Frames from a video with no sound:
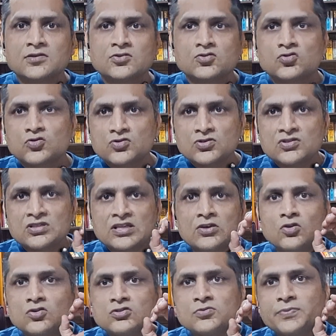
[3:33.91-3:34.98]
So
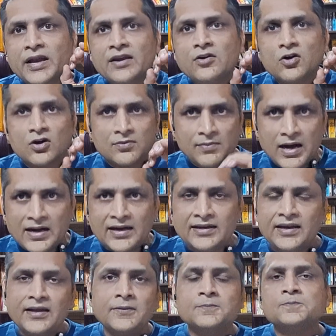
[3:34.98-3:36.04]
zero spend on
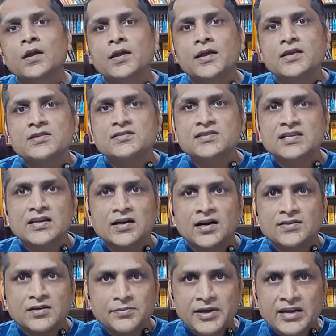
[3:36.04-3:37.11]
marketing is the
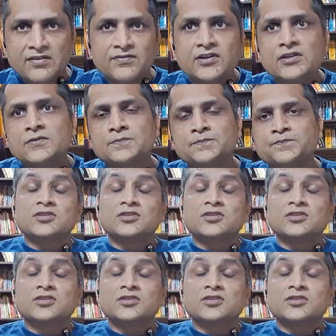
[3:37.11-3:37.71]
other benefit.